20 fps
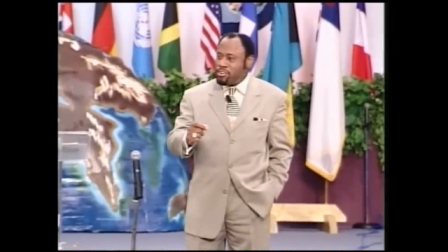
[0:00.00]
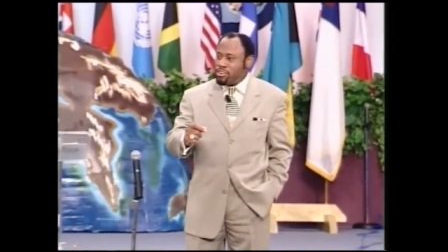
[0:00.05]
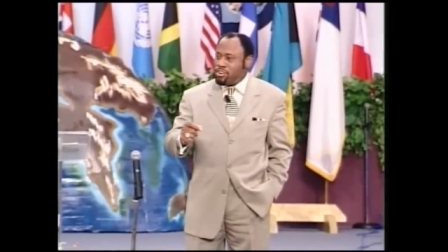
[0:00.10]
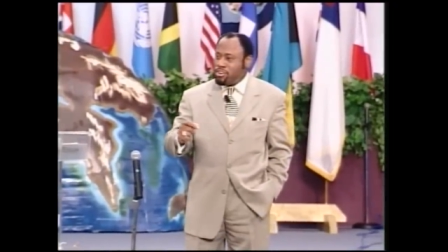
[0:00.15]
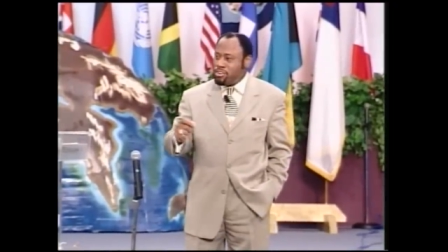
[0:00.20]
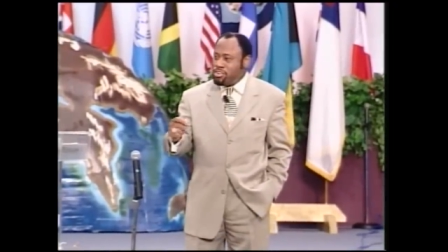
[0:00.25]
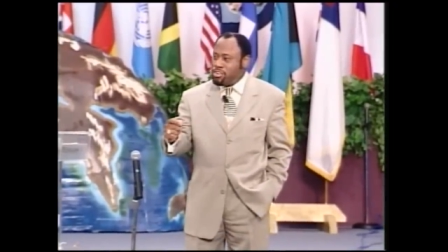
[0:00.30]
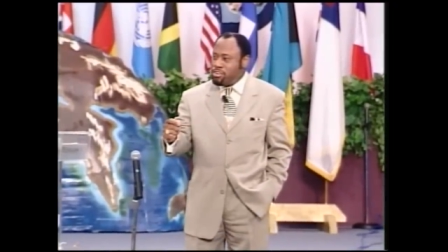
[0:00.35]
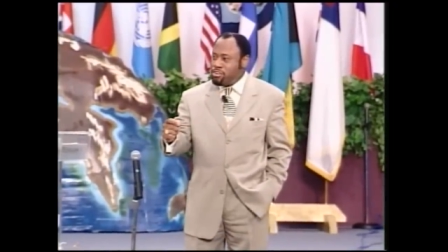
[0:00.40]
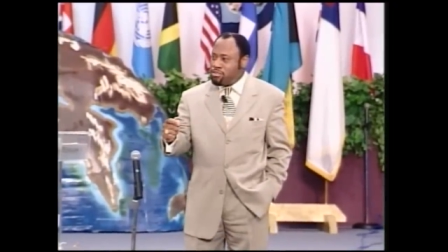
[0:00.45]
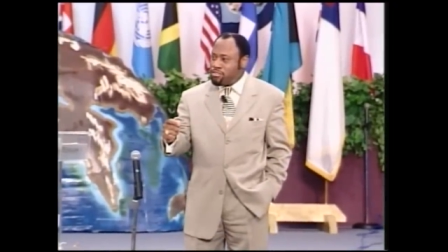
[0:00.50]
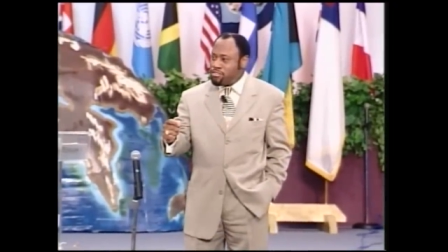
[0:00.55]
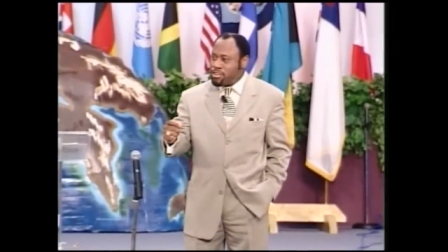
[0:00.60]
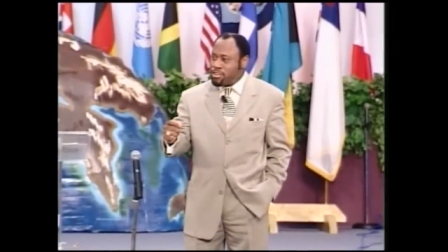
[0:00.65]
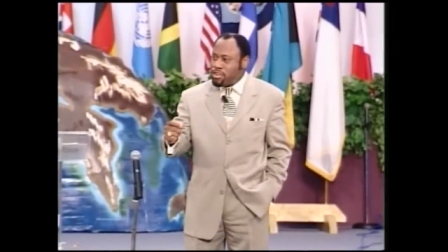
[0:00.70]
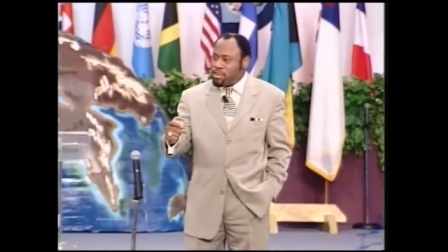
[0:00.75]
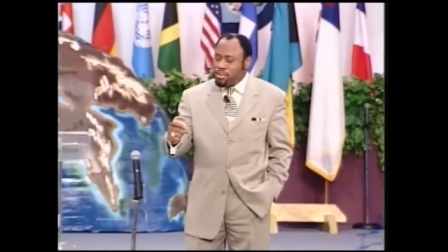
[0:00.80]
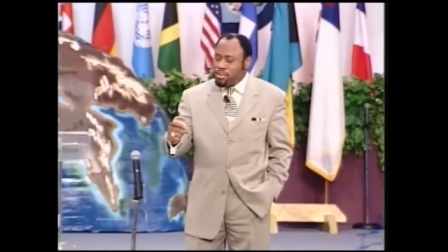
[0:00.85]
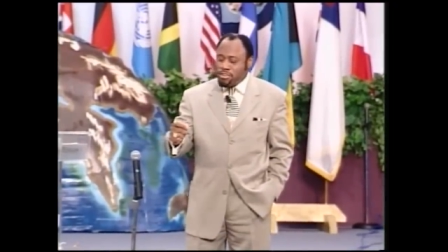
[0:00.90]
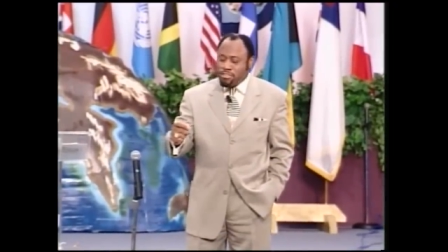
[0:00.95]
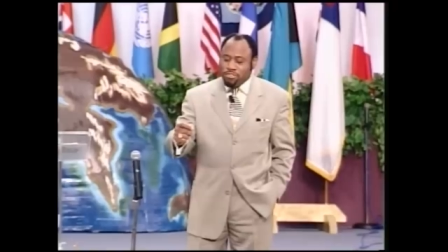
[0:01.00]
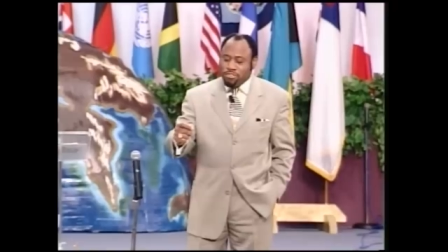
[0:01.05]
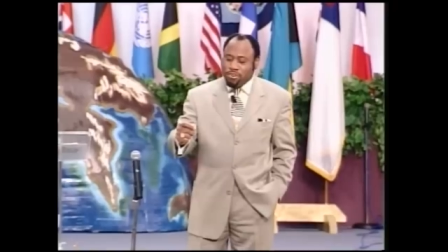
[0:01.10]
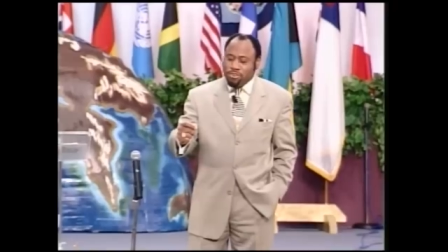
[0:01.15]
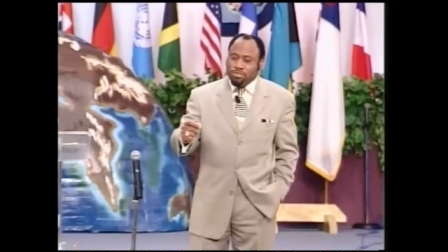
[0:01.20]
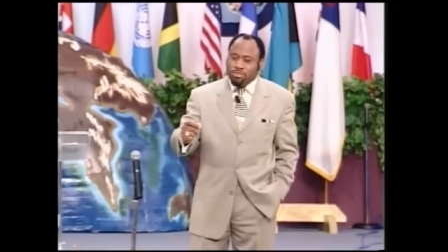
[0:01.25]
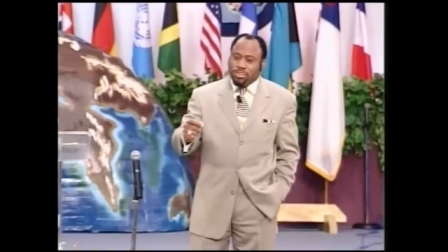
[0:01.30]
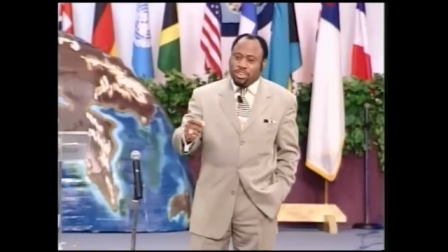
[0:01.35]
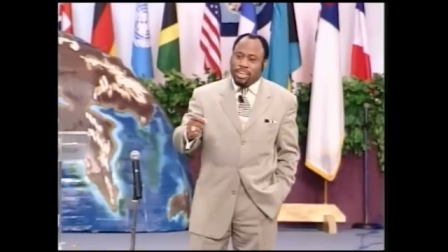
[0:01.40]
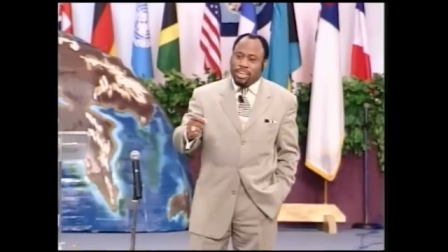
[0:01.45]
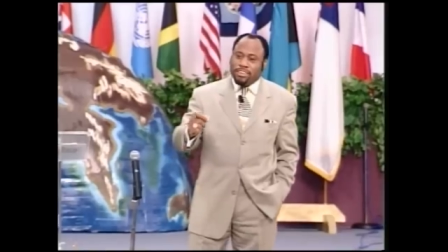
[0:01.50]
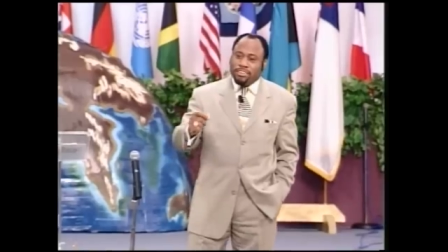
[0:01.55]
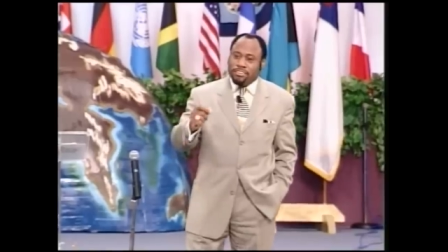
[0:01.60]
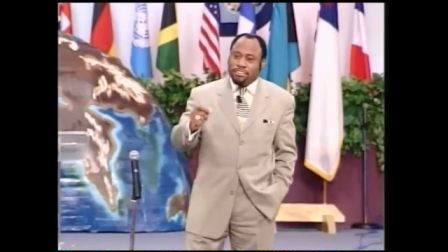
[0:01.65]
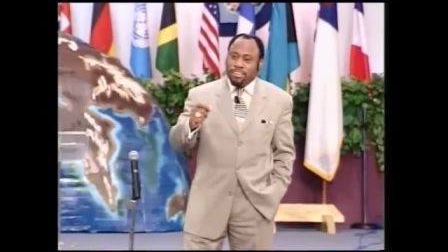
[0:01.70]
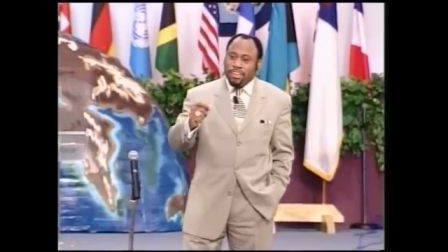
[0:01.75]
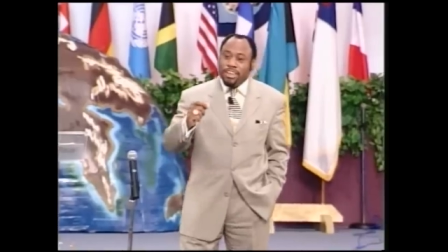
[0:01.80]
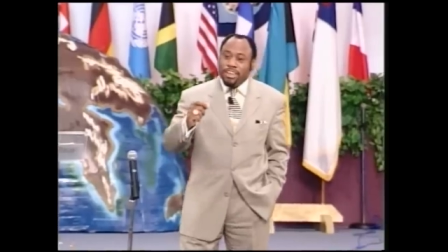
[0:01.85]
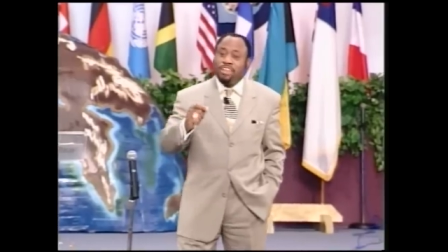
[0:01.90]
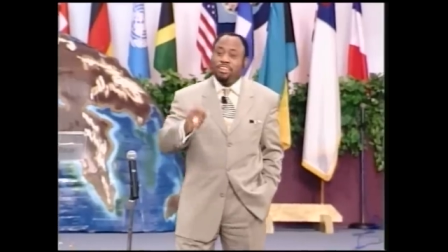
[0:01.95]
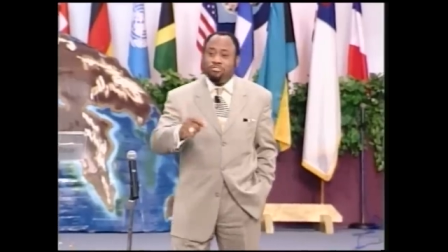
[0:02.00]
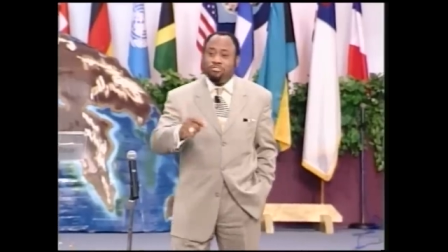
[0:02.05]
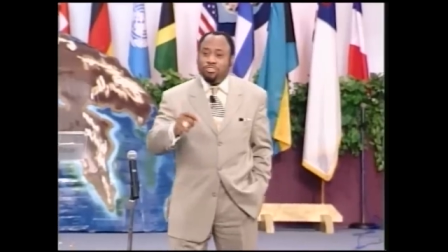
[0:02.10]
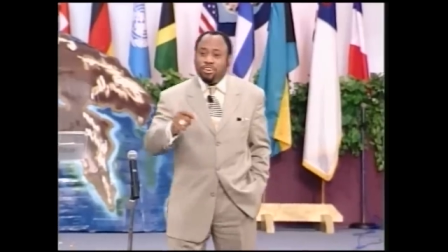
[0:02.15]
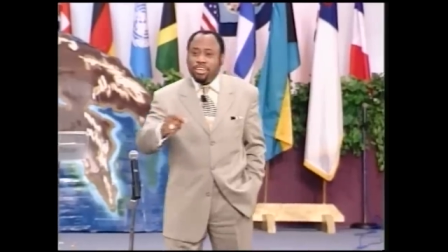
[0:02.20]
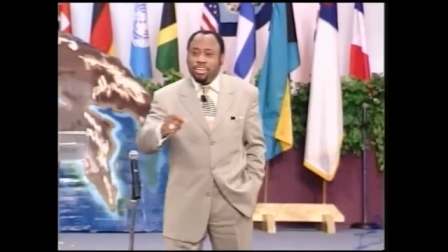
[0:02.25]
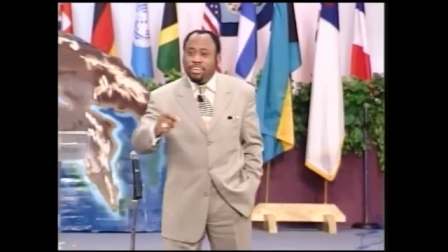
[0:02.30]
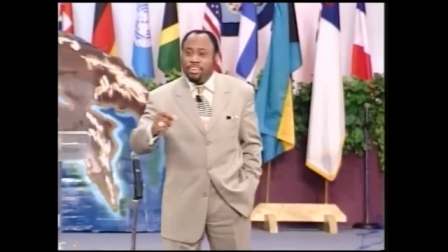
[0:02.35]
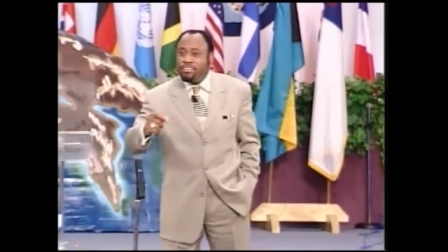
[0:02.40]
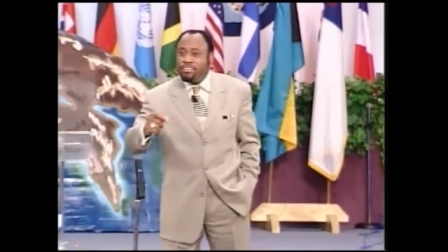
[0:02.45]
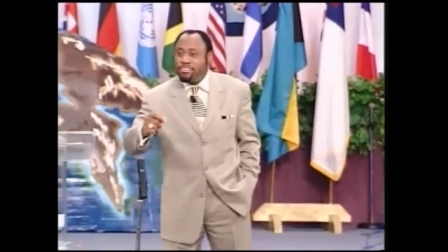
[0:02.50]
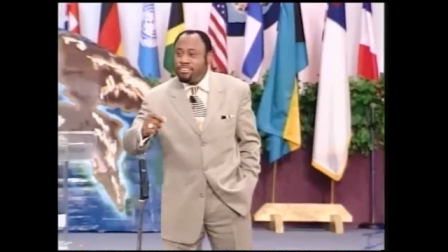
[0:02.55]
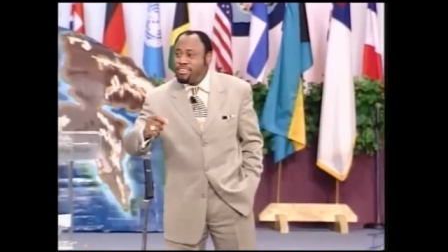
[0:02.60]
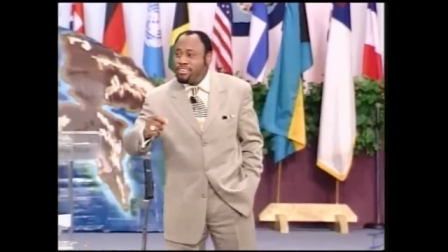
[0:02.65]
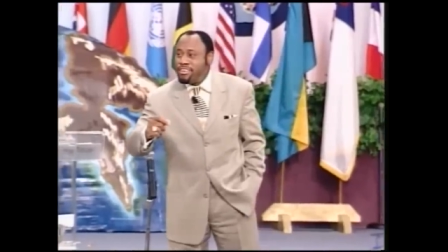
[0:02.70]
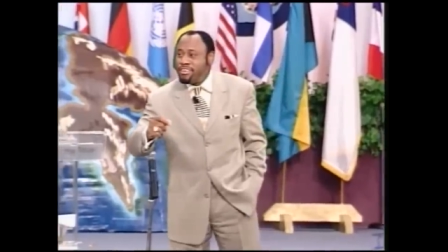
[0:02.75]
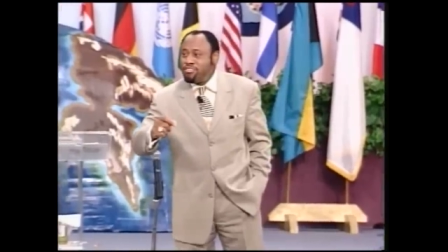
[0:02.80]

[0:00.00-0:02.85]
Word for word: Good news. So you can literally